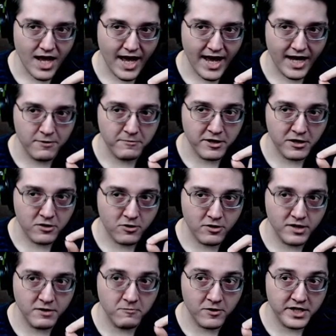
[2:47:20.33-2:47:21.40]
And we are
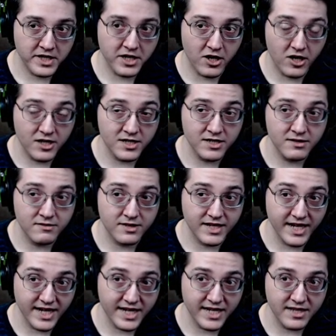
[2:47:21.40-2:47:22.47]
currently working on
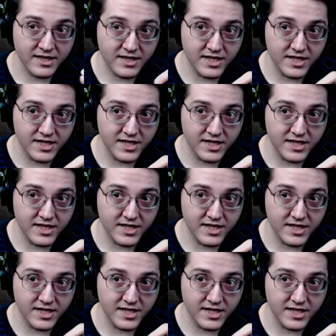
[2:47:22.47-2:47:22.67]
getting